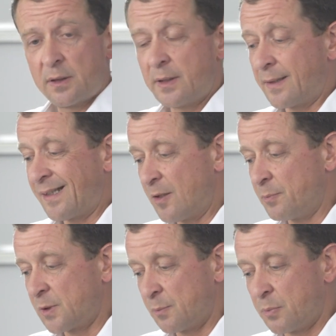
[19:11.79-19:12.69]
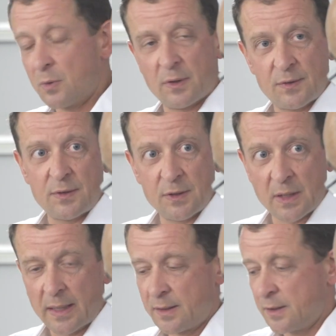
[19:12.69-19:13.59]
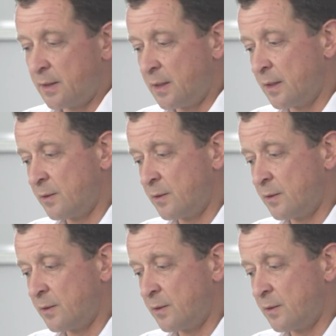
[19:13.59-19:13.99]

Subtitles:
that help support designers in the